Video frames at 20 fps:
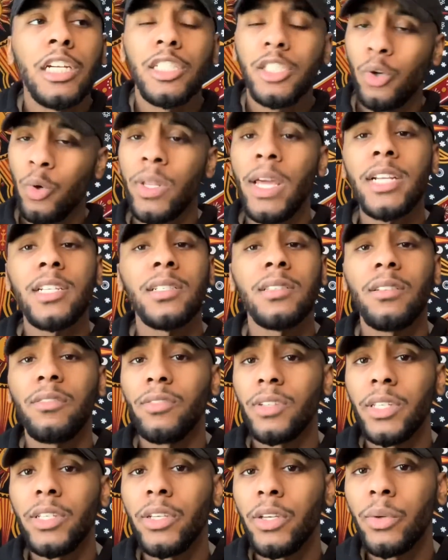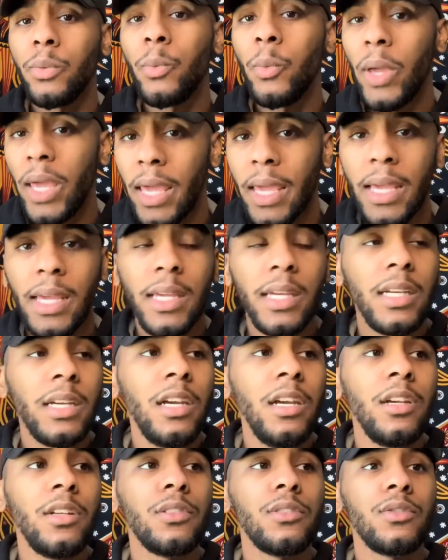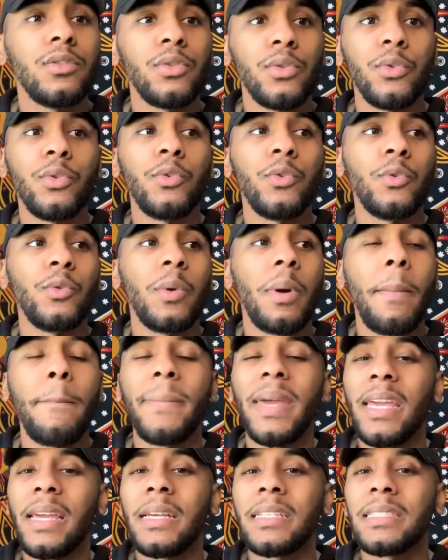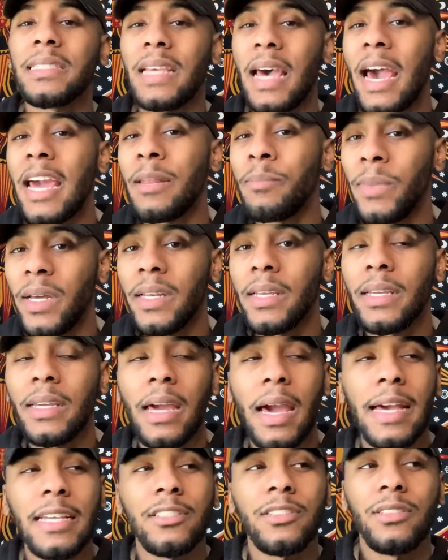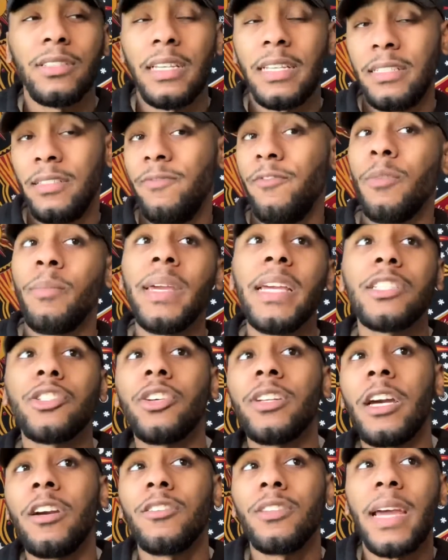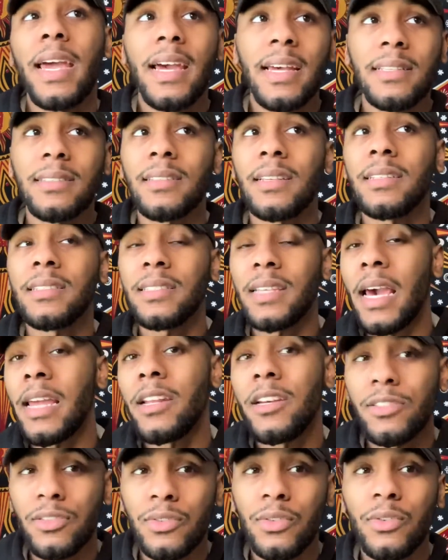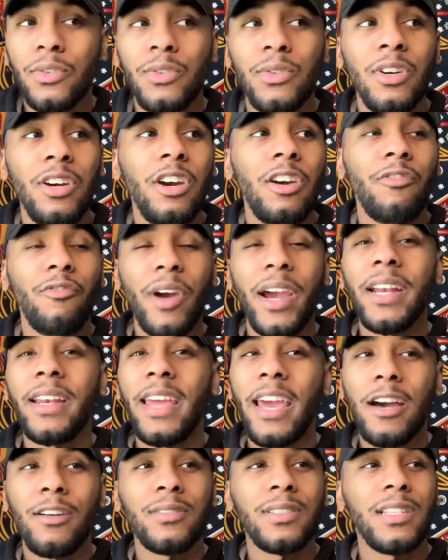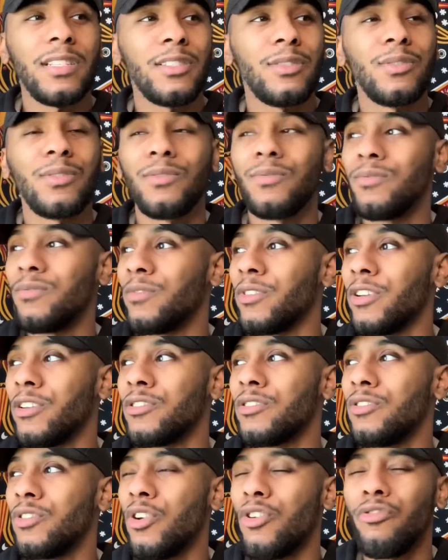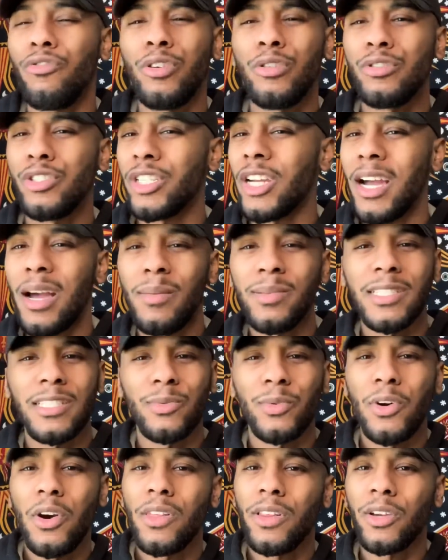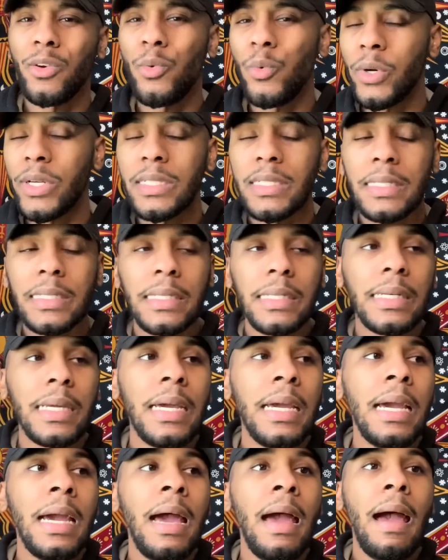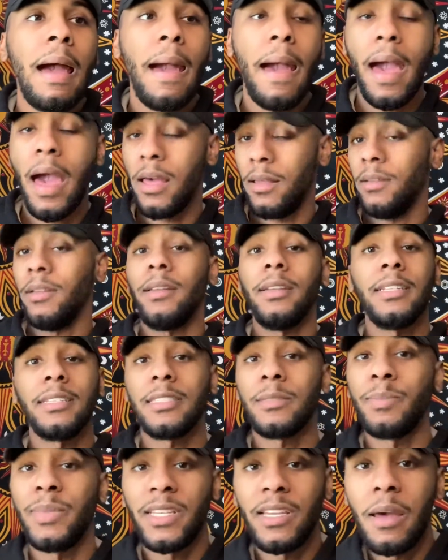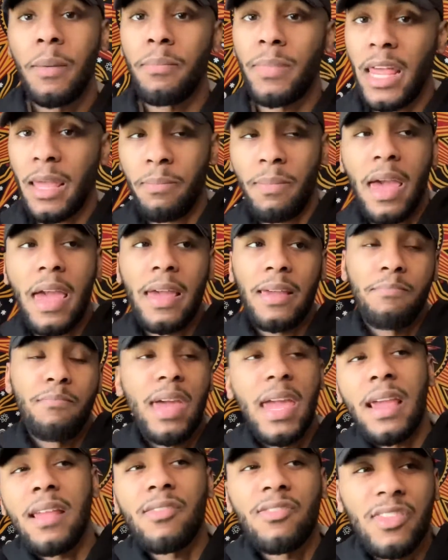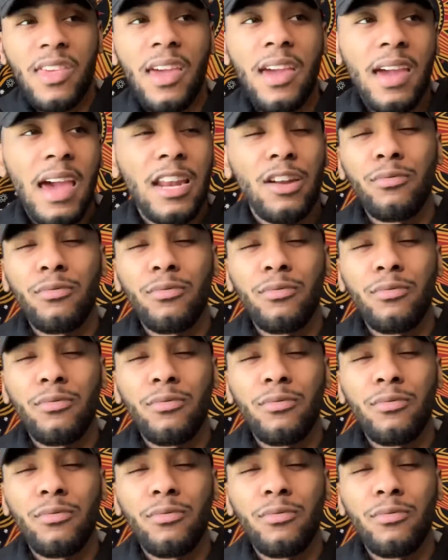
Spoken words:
DoorDash is a really good way to make side money. For me, it started out as a side hustle. Right now, since there's no real jobs, since we're all in quarantine, it's become like my main thing.